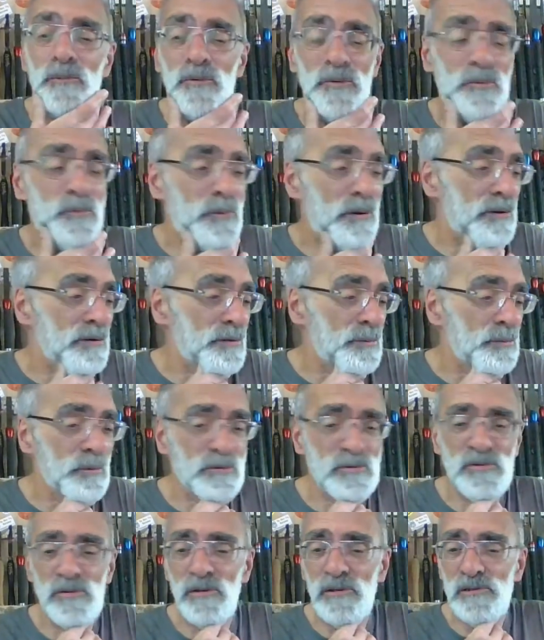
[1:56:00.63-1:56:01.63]
do pay to
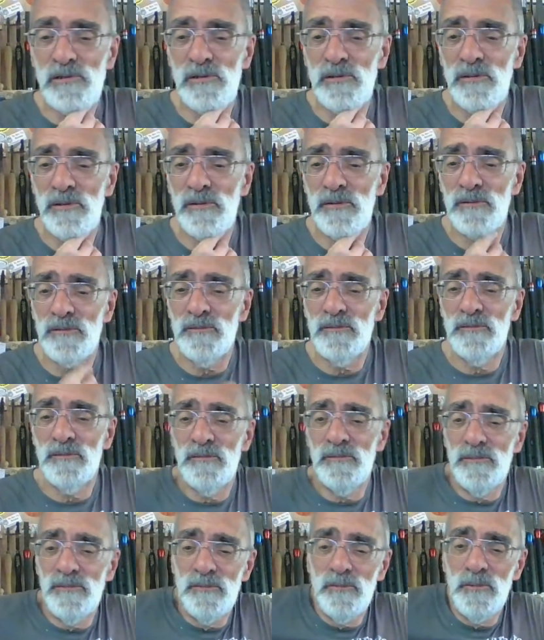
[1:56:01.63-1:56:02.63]
watch things like that
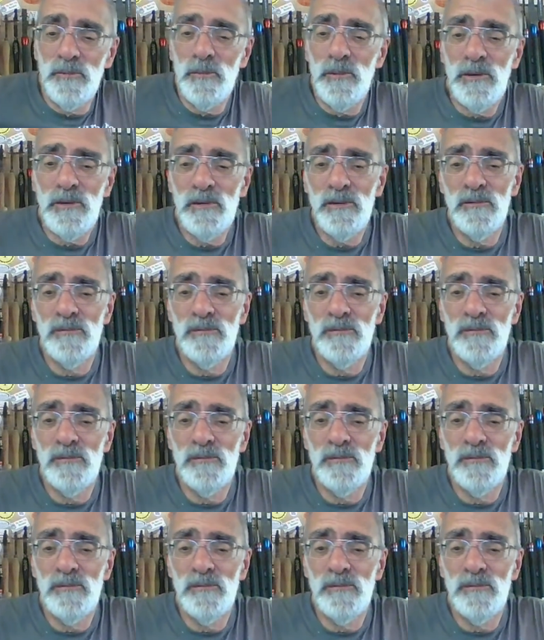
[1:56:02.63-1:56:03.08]
with me.